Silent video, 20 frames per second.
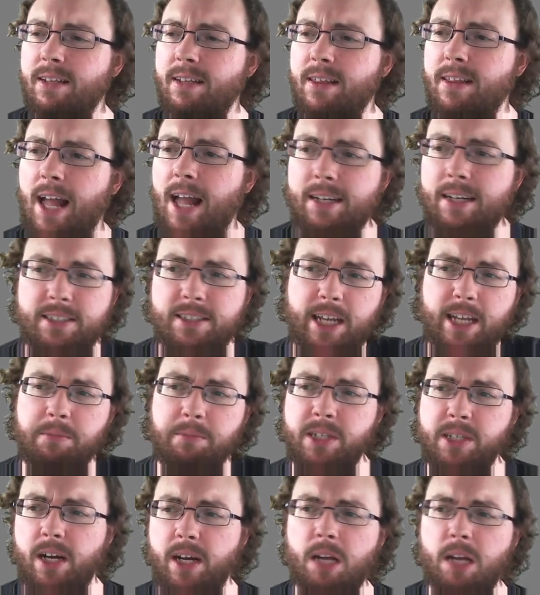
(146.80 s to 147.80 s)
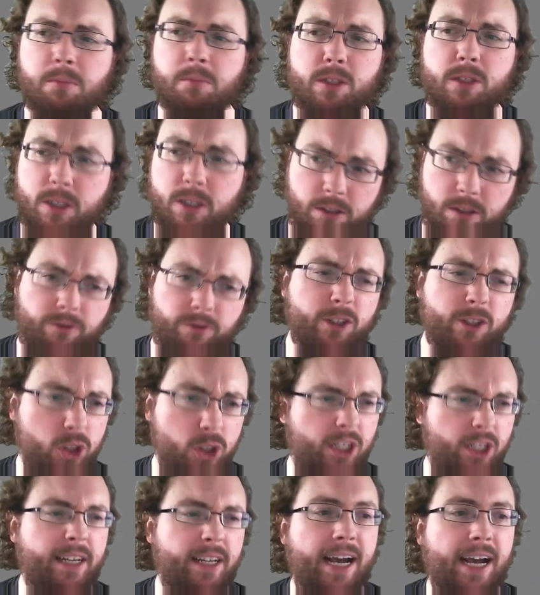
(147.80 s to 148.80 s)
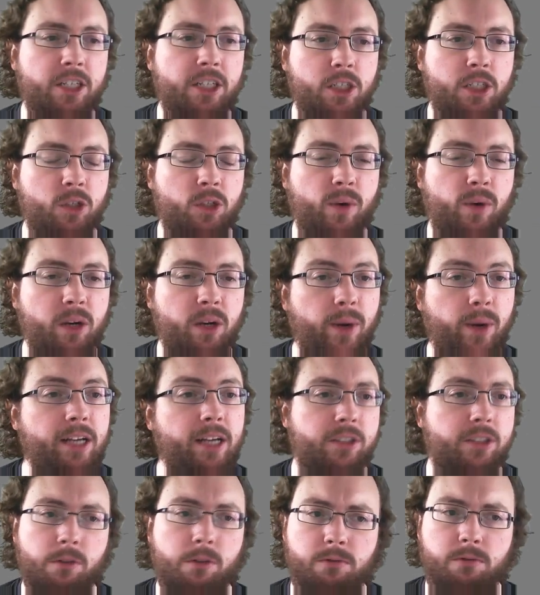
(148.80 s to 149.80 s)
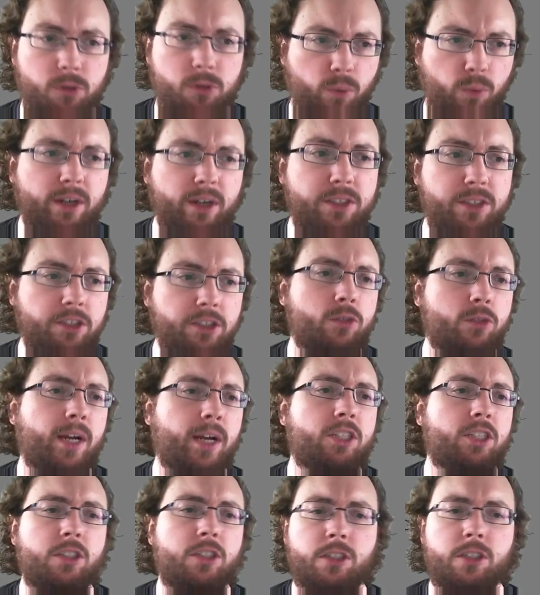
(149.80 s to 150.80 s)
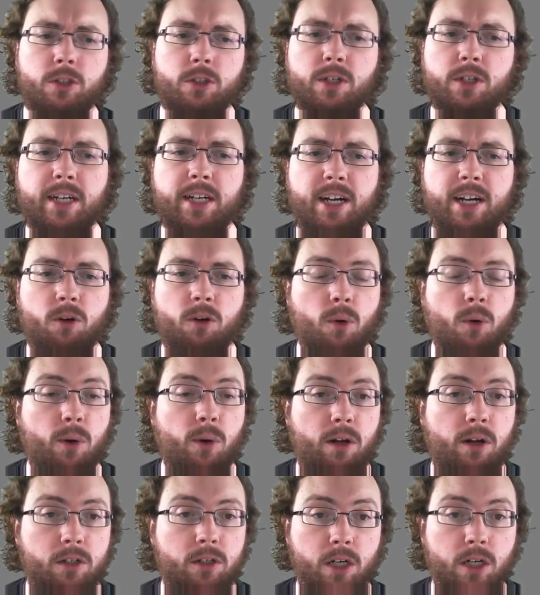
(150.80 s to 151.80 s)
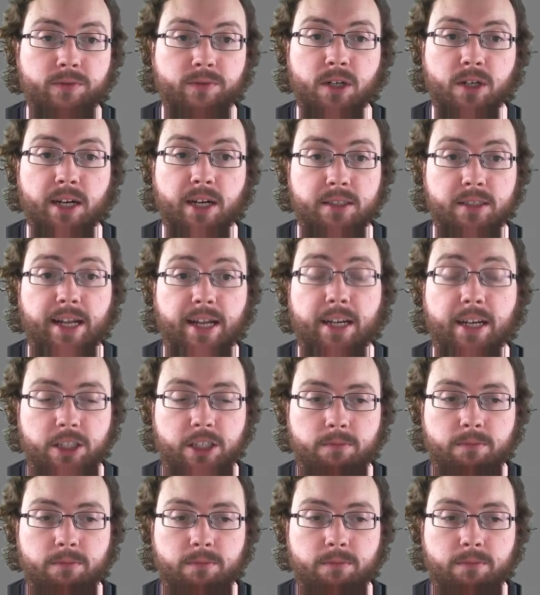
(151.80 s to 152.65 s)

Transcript: at the same time, but the officials didn't catch it in the right way. So the weird situations you can kind of all cover like that.